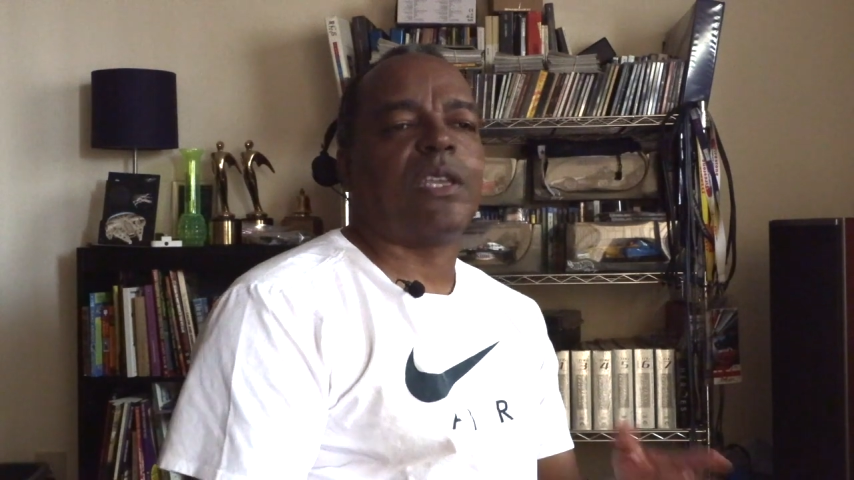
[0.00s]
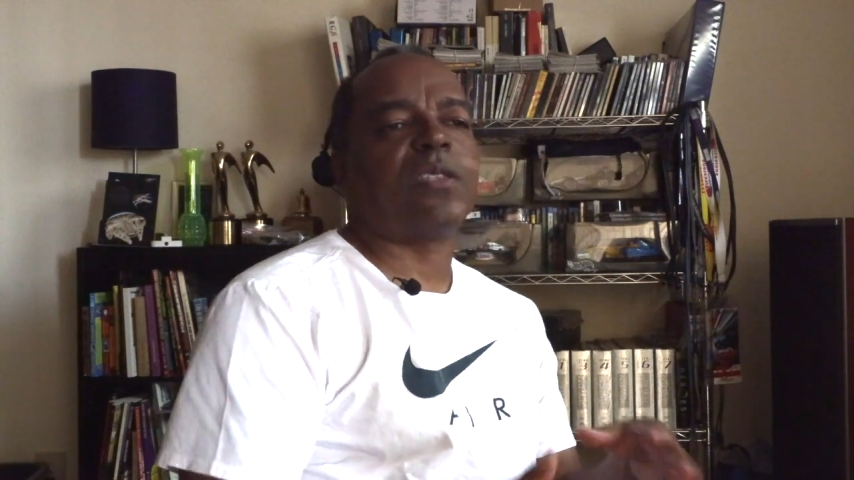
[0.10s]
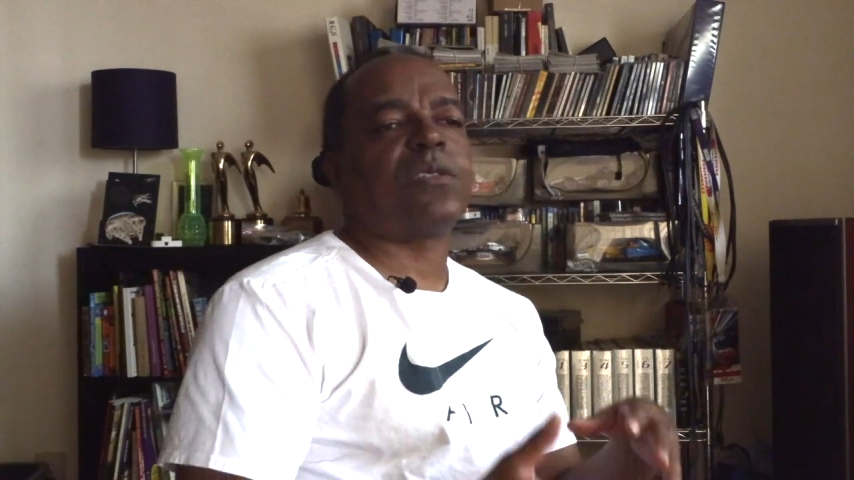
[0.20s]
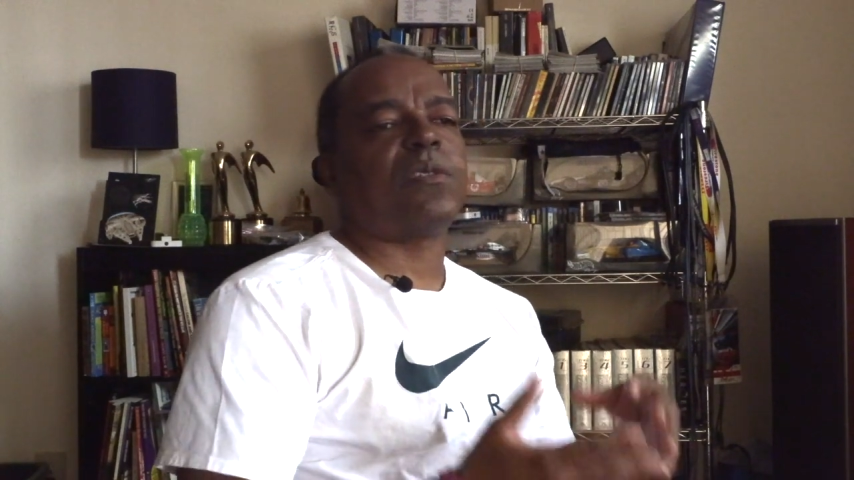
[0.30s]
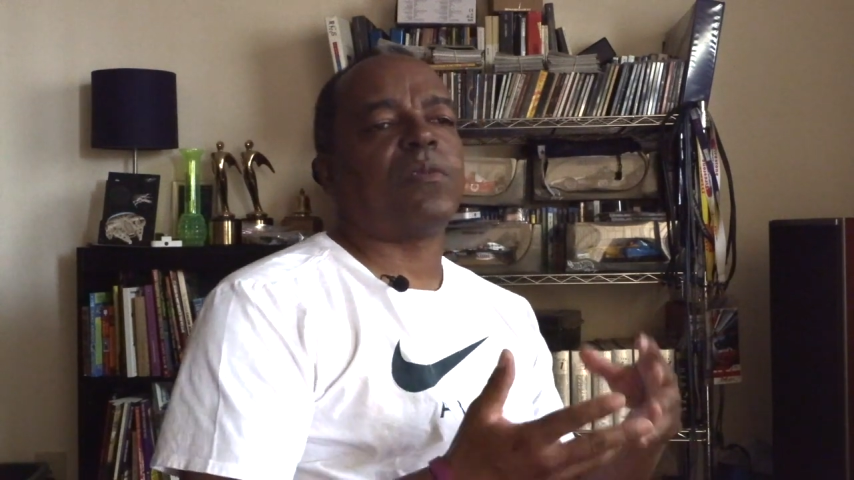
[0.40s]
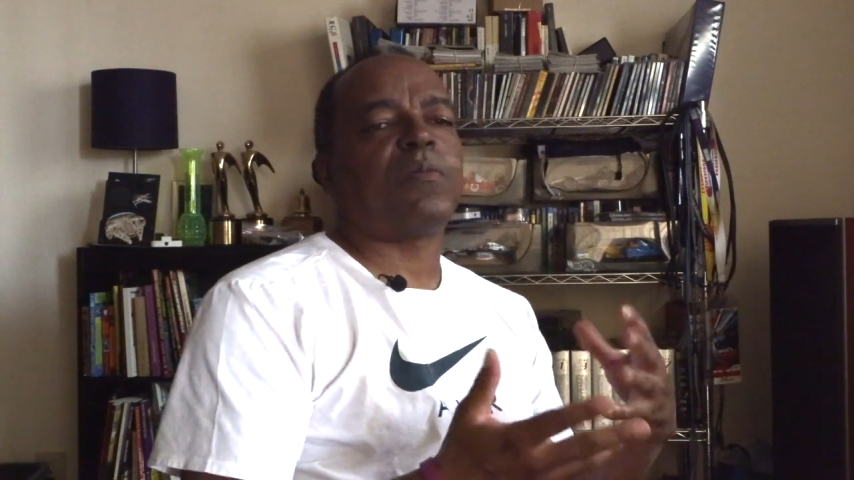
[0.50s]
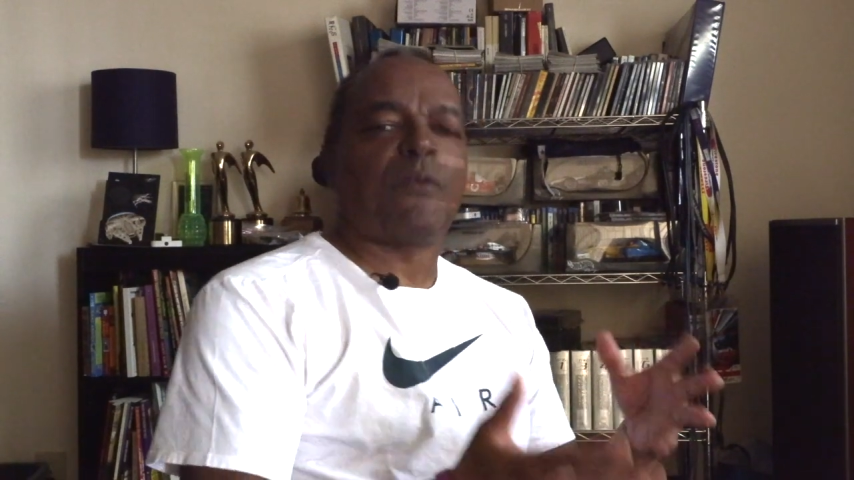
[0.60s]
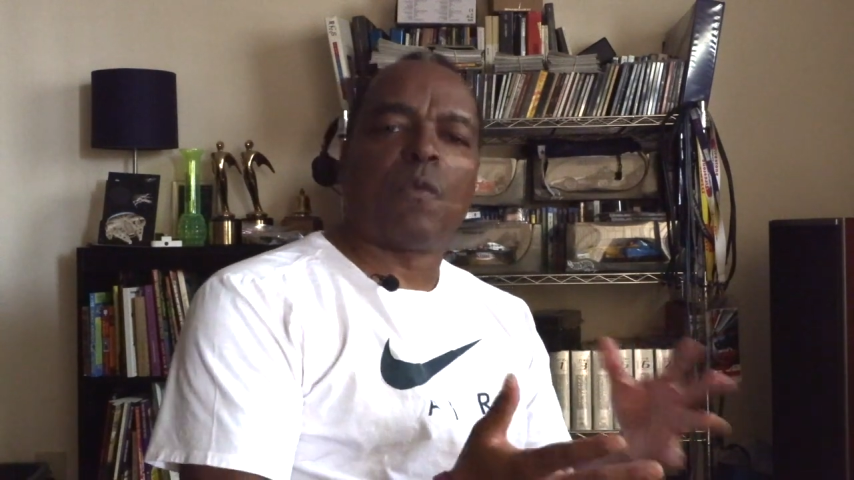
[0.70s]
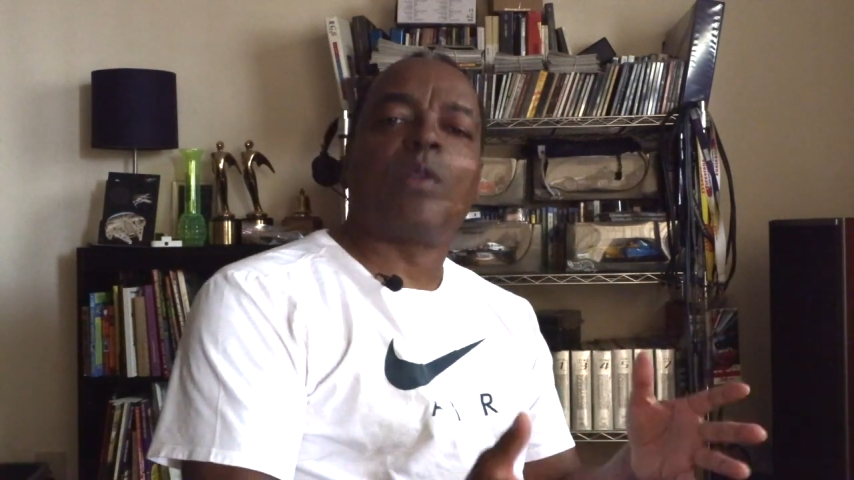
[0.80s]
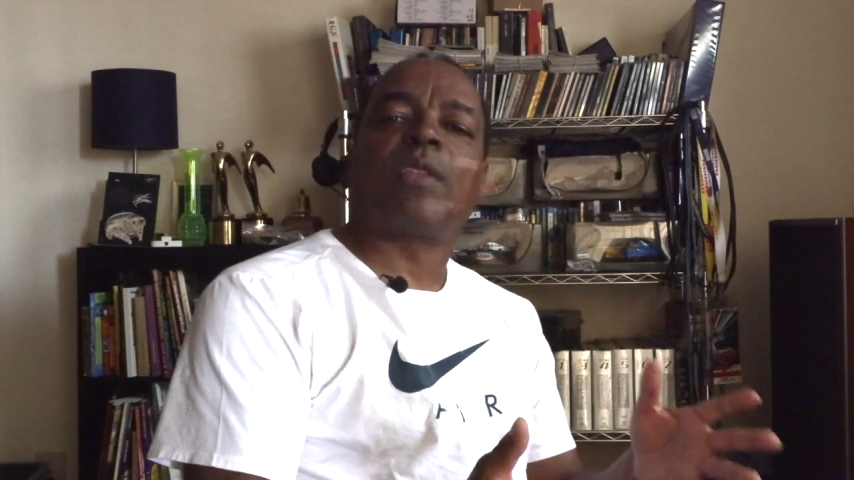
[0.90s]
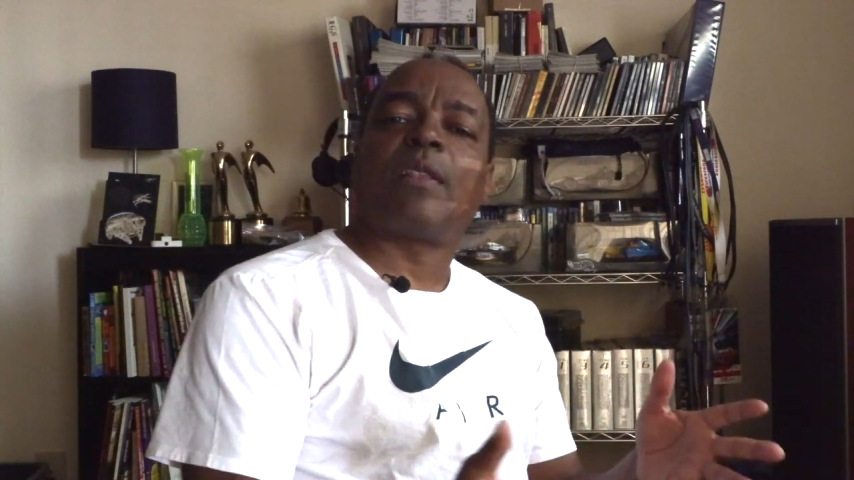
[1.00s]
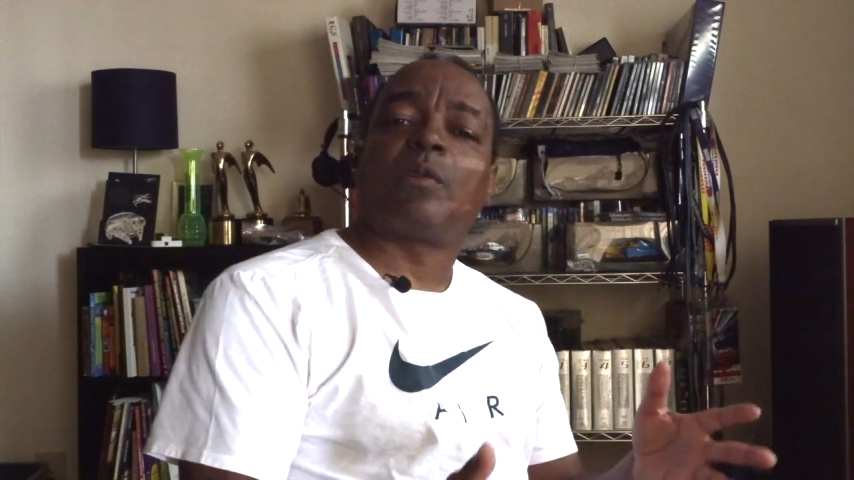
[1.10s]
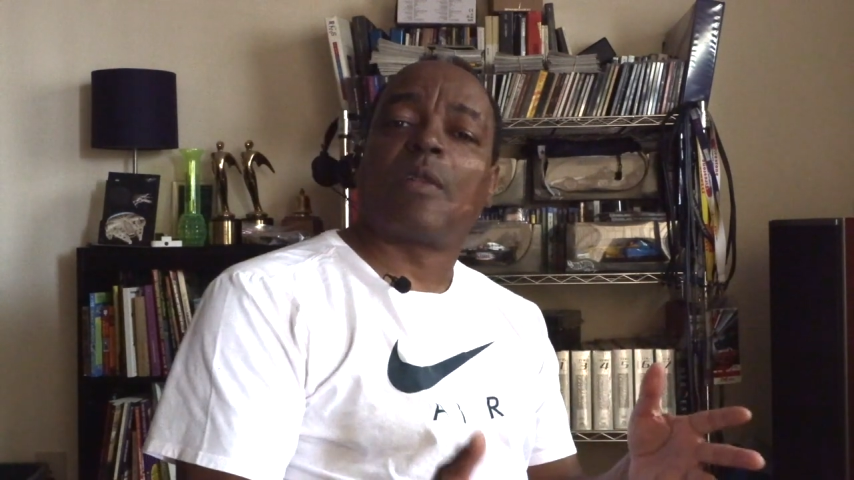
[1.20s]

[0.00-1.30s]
It's for one thing, I've learned